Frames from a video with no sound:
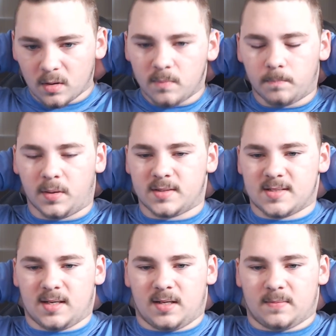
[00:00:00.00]
But,
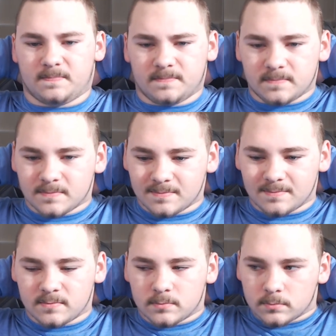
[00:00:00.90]
oh,
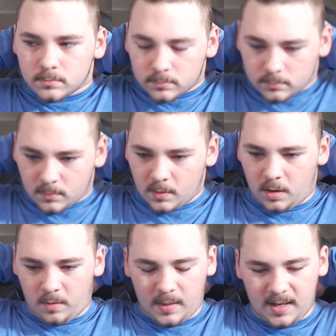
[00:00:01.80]

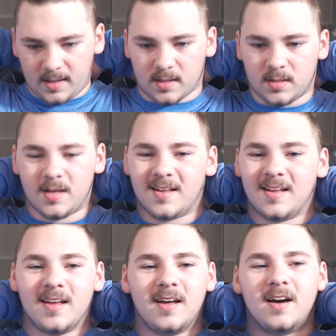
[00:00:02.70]
my neck.
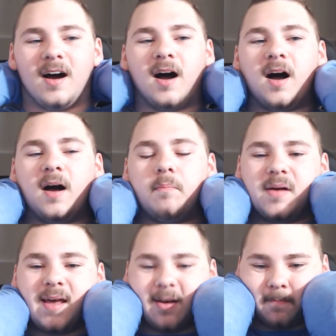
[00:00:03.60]
But
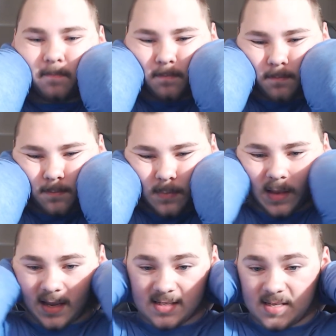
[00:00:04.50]
yeah,
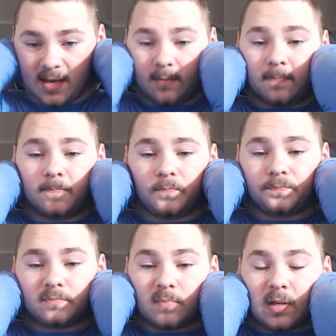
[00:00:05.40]
like I said,
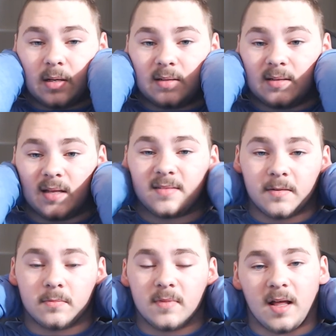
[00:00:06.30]

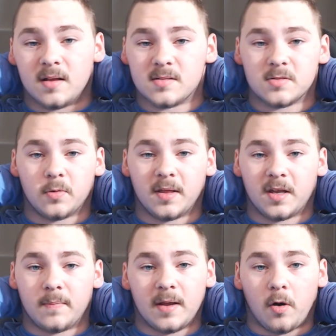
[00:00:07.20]
nothing else is really going
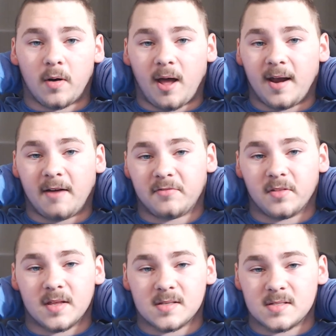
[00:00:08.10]
to be going on after
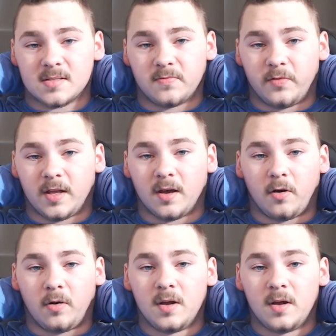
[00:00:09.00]
this video.